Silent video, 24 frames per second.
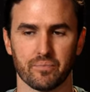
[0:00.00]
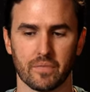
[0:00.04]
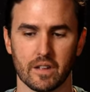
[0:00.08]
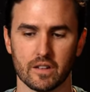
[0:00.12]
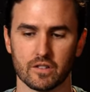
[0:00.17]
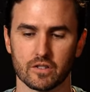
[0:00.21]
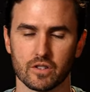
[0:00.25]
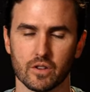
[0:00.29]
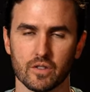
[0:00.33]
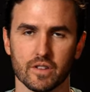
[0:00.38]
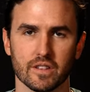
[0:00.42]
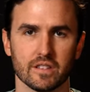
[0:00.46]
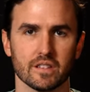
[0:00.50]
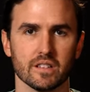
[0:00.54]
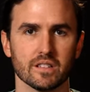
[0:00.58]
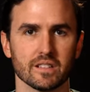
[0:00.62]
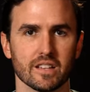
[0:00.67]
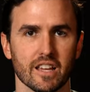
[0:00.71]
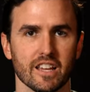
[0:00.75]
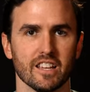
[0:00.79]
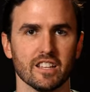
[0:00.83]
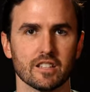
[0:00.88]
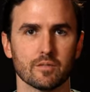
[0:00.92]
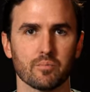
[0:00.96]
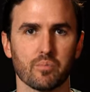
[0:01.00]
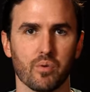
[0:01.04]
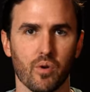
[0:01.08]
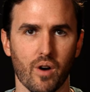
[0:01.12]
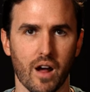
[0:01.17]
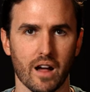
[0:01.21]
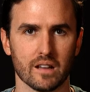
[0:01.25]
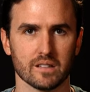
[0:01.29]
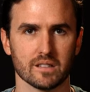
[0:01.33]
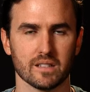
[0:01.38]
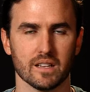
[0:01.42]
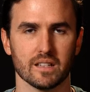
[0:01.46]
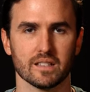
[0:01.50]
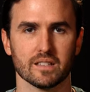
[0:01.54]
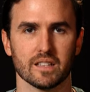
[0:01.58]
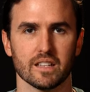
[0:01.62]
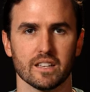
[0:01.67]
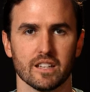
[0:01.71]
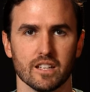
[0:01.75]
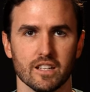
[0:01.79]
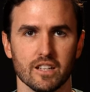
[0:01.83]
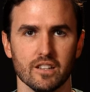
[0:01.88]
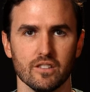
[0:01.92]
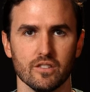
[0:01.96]
And so this is his process that
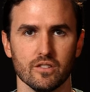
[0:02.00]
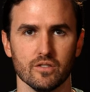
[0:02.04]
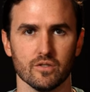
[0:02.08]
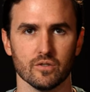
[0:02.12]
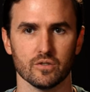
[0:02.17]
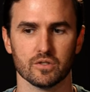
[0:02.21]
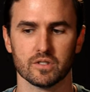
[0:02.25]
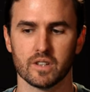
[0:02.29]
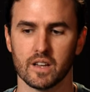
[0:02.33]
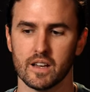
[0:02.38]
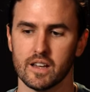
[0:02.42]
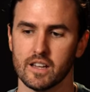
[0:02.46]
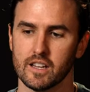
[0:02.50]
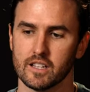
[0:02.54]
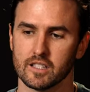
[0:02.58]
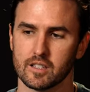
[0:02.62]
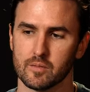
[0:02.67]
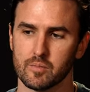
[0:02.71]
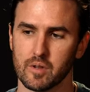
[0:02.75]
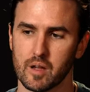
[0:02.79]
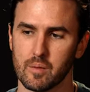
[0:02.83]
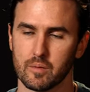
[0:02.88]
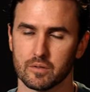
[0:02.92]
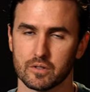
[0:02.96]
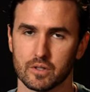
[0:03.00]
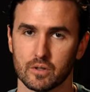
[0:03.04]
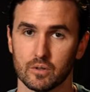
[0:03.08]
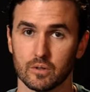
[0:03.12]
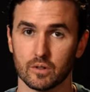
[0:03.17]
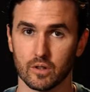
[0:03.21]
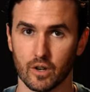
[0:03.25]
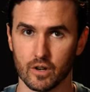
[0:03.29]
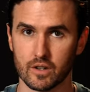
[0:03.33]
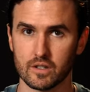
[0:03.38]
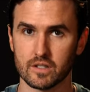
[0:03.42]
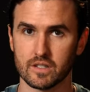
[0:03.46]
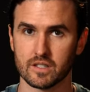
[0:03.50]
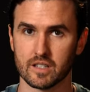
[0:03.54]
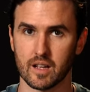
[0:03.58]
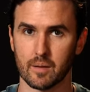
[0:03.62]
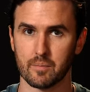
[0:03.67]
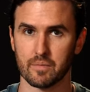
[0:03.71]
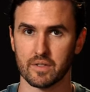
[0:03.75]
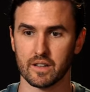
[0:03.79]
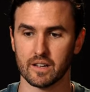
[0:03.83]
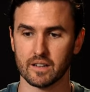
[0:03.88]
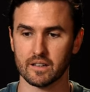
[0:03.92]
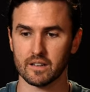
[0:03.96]
he used to be able to learn
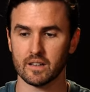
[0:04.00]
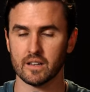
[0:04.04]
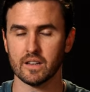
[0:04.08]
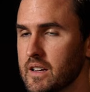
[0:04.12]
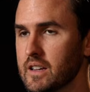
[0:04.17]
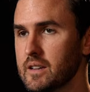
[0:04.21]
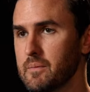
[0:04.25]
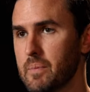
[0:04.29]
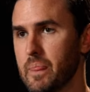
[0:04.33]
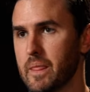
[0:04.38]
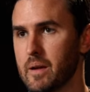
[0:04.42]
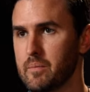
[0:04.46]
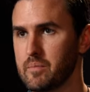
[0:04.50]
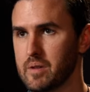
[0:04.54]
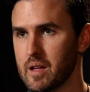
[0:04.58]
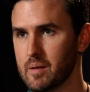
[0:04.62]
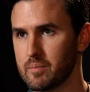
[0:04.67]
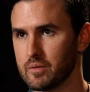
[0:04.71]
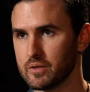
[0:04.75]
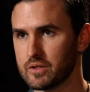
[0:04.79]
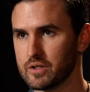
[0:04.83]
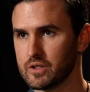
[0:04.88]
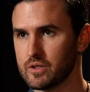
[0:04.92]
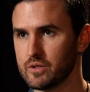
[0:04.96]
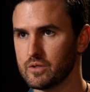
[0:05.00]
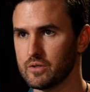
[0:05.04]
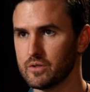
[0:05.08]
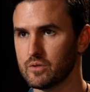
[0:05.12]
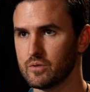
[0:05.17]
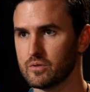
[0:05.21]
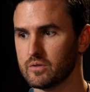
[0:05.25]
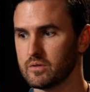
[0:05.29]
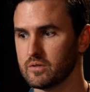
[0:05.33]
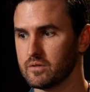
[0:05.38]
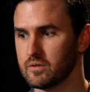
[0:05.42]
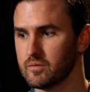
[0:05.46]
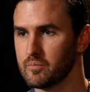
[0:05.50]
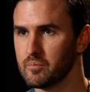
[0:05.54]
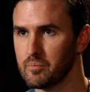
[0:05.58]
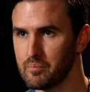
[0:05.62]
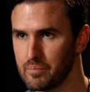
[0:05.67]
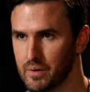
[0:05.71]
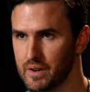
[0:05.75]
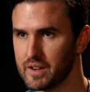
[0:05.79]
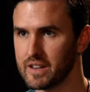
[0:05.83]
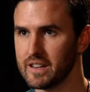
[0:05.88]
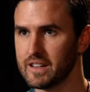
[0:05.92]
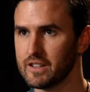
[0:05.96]
something and be able to put it